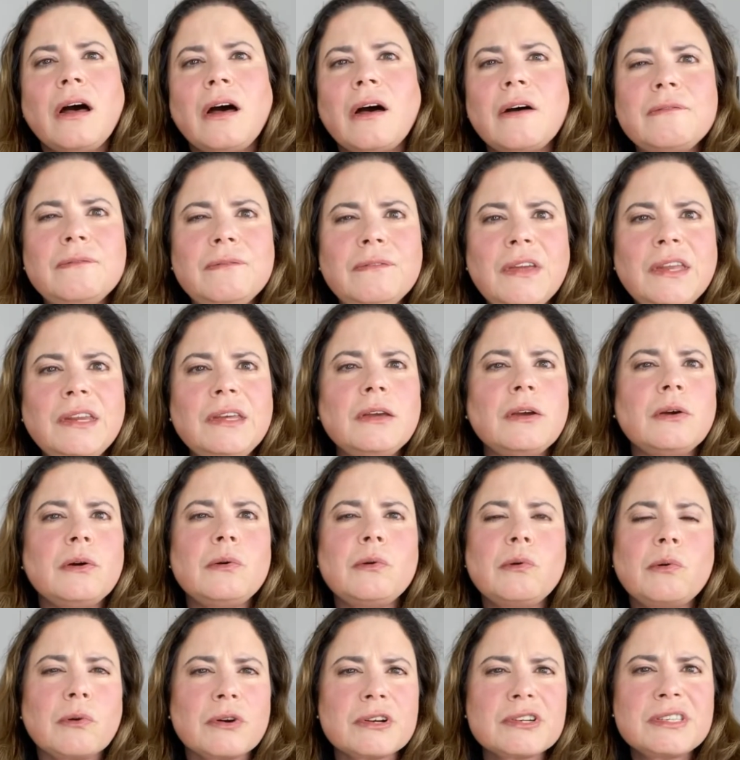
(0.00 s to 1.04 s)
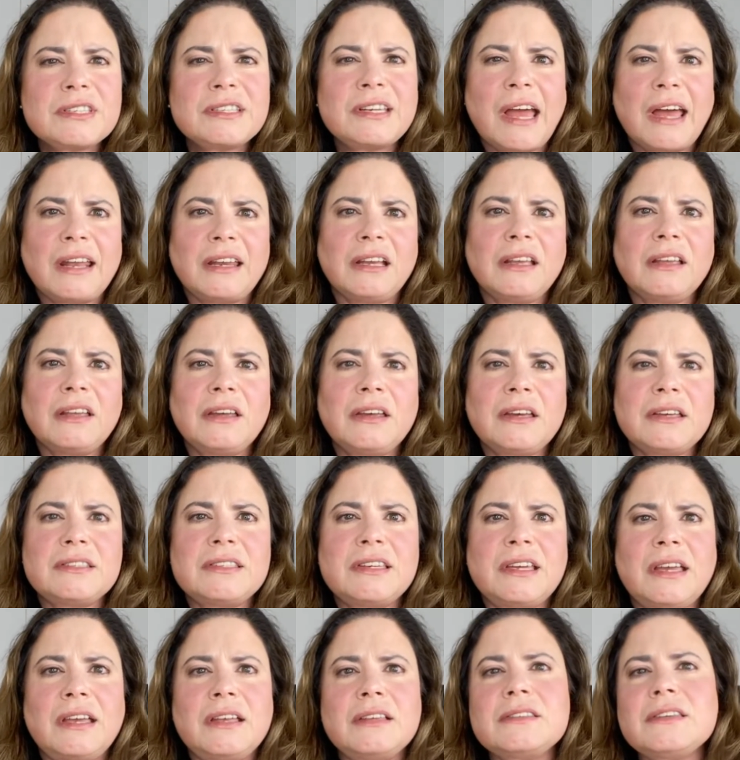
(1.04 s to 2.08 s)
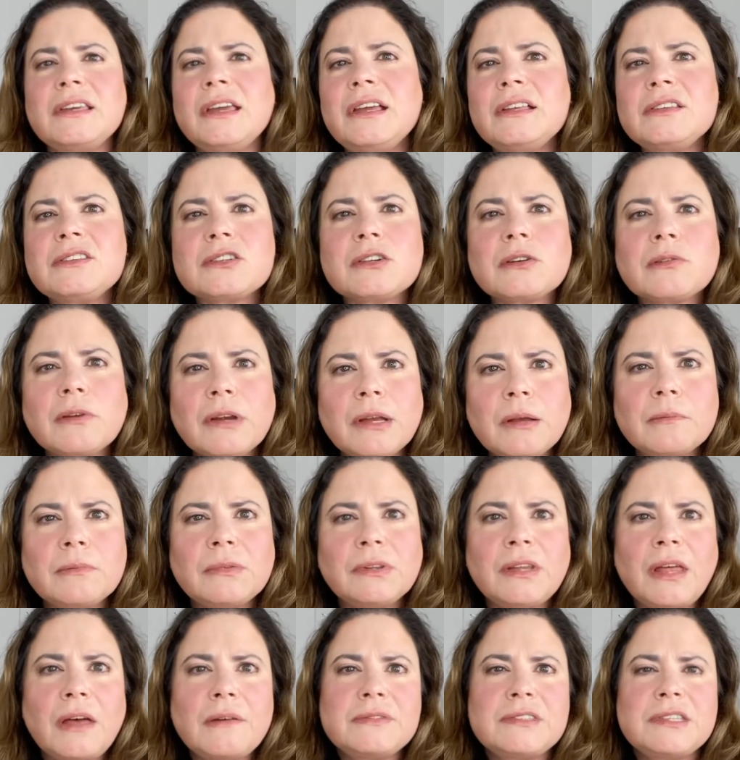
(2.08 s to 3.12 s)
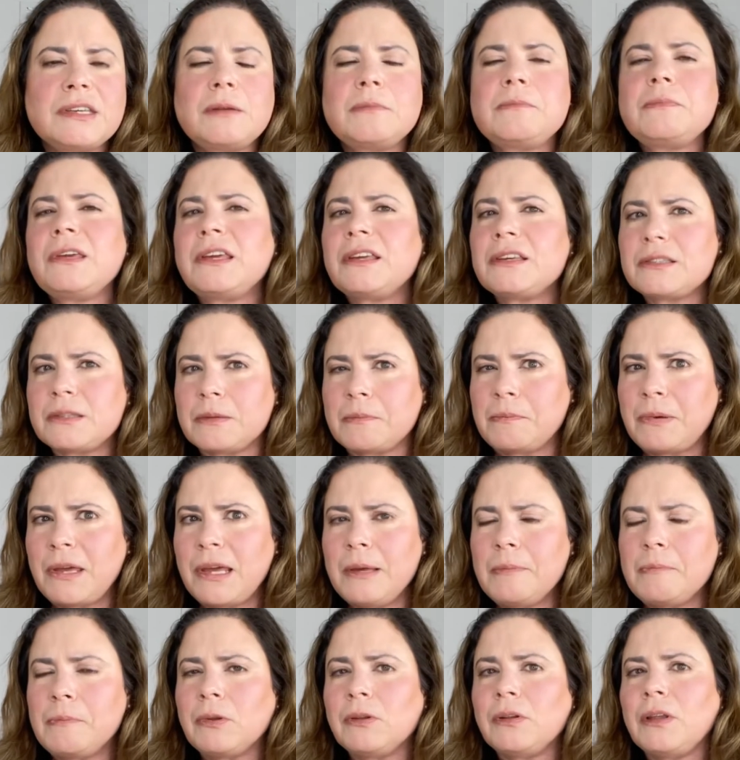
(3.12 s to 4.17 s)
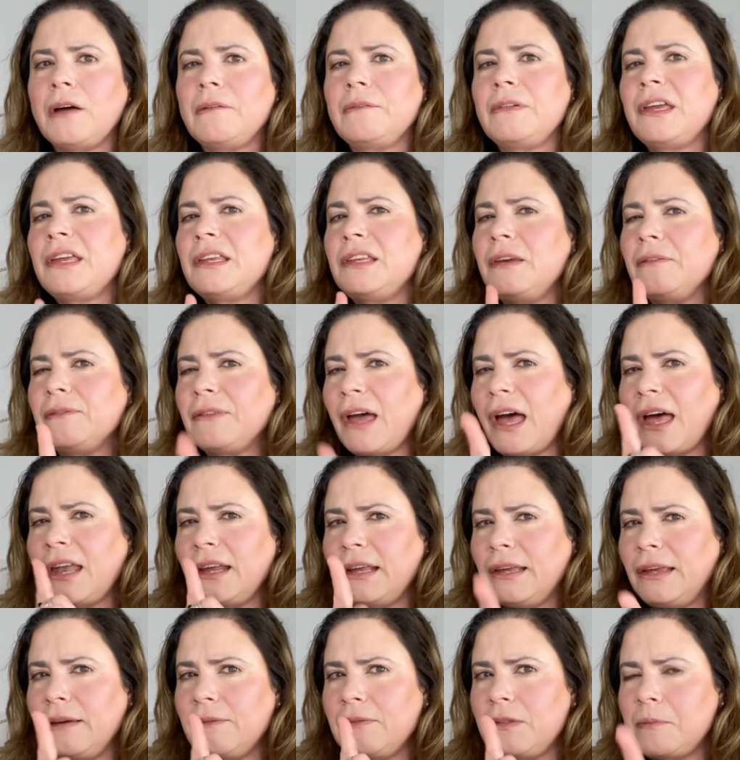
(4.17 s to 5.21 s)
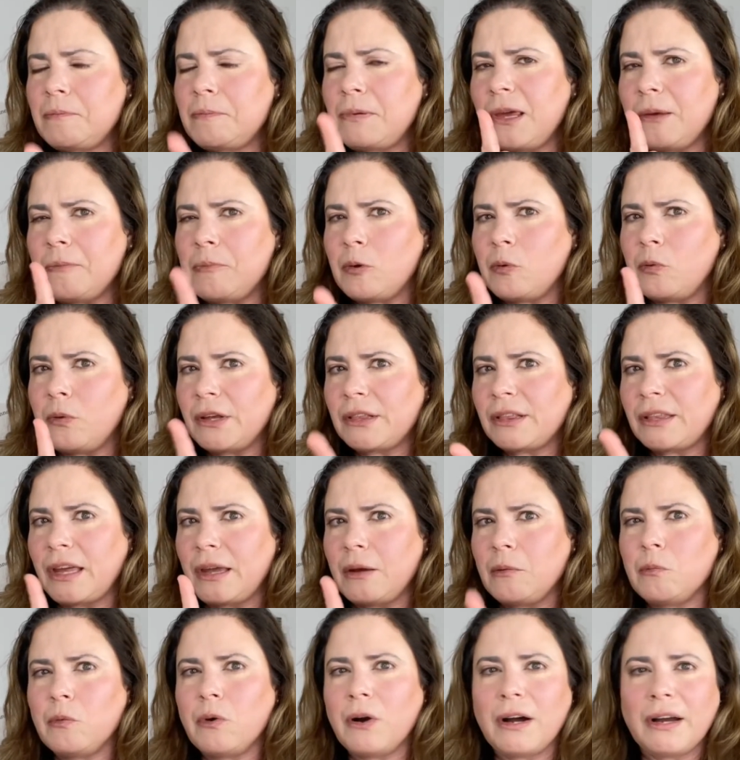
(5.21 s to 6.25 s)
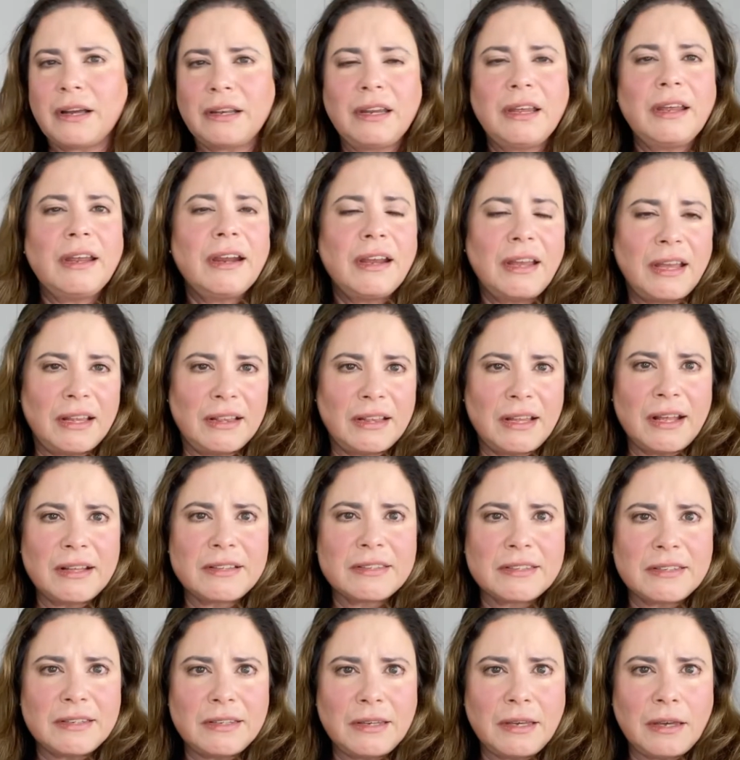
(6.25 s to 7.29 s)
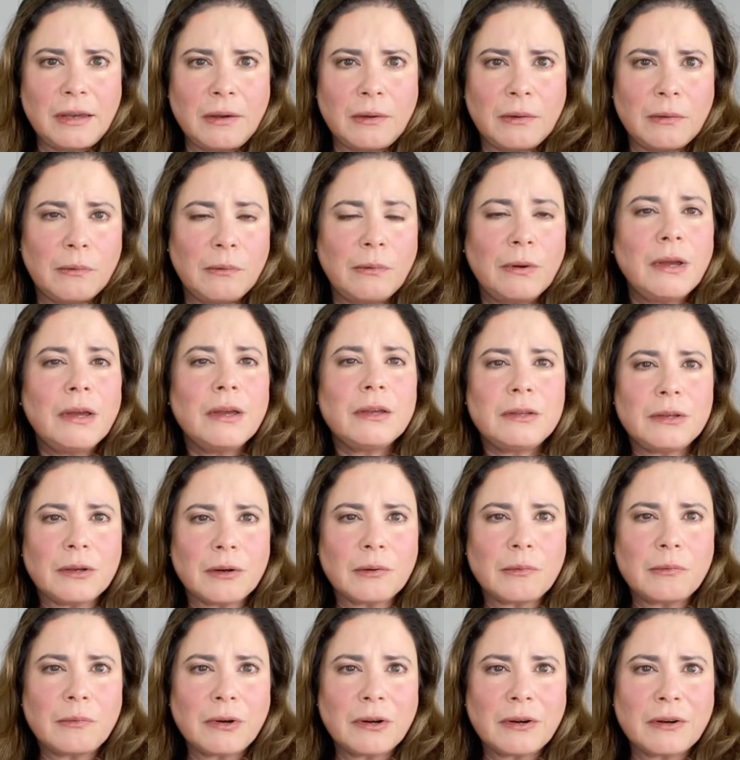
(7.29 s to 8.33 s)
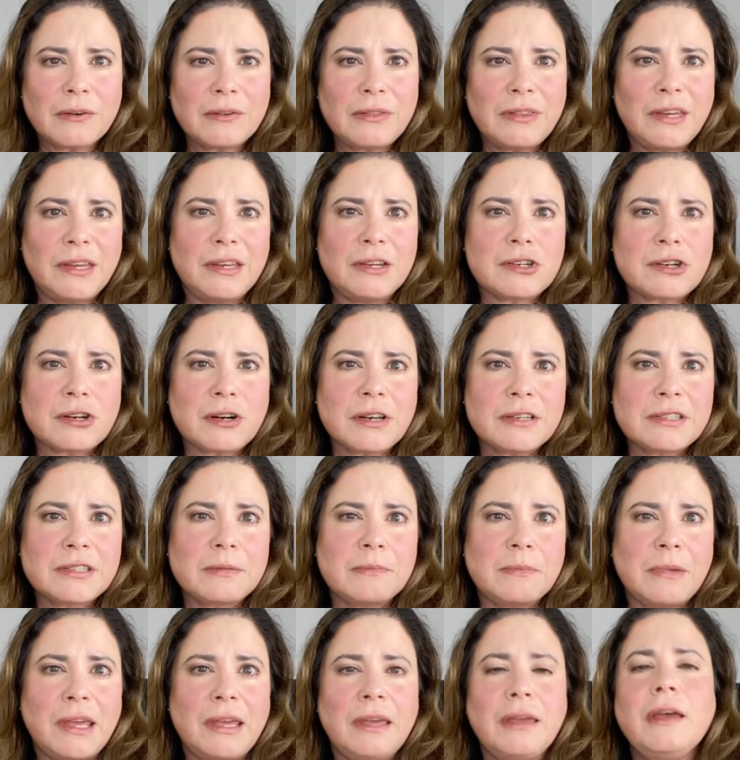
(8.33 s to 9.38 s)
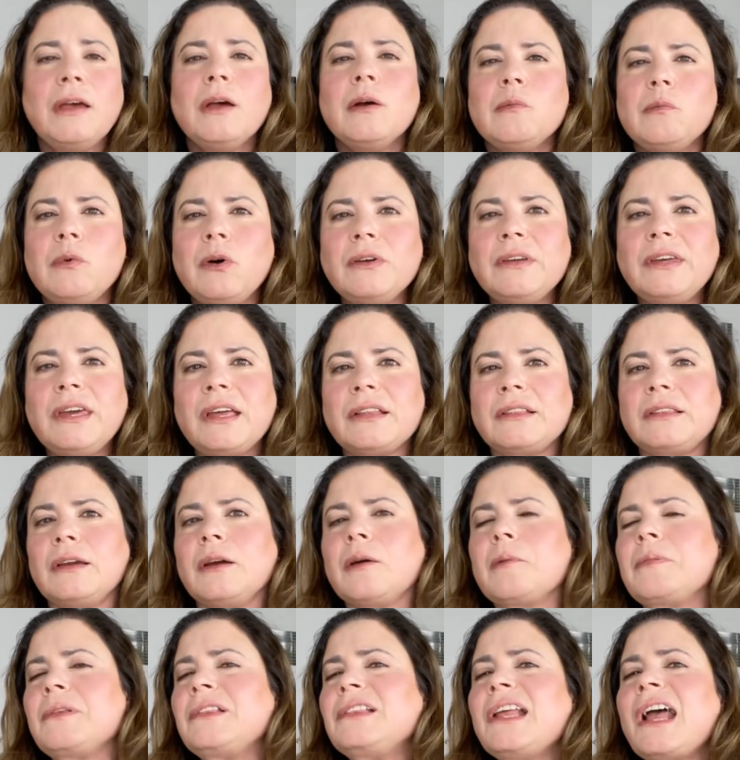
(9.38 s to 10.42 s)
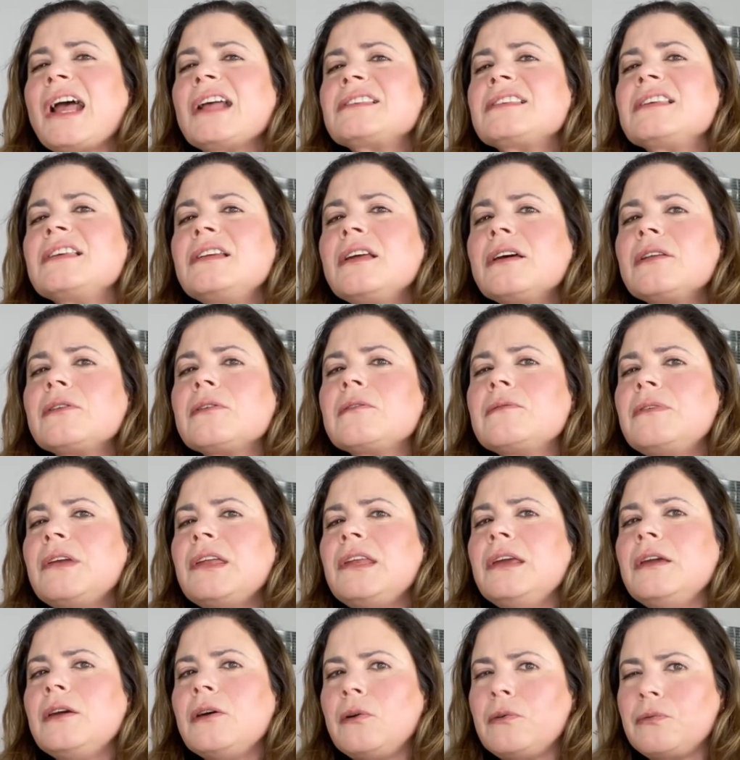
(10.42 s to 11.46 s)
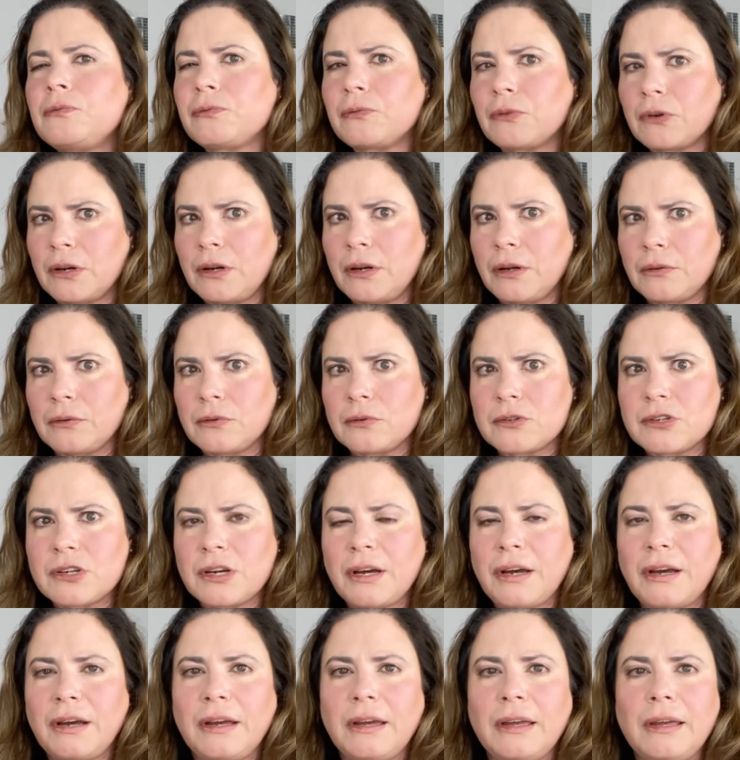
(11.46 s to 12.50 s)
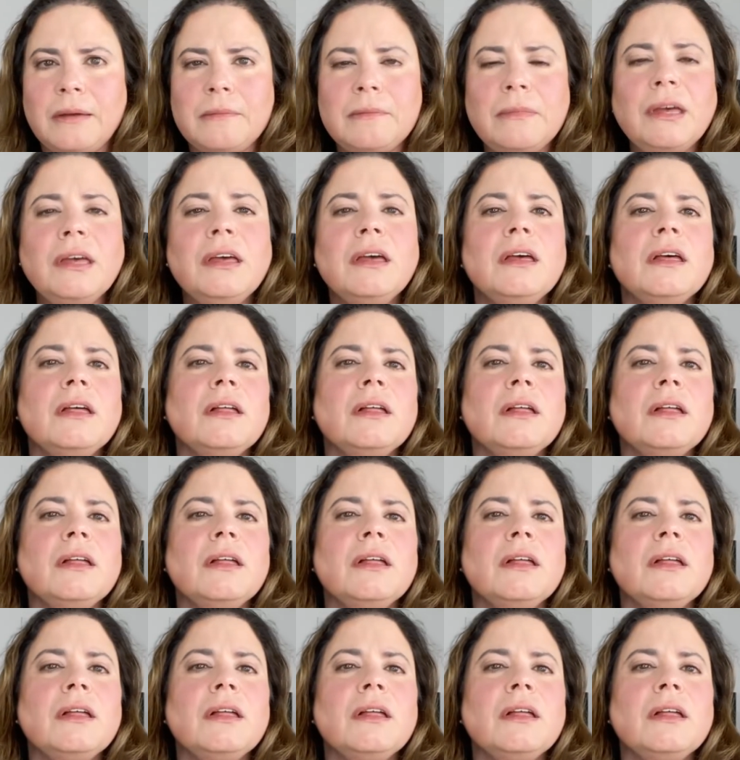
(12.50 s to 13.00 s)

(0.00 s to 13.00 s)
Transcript: of video or static content. Instagram loves it because the people love it. You've got to give the people what they want, and that's you. You're worthy, trust me. We'll get there, but that's another video for another time.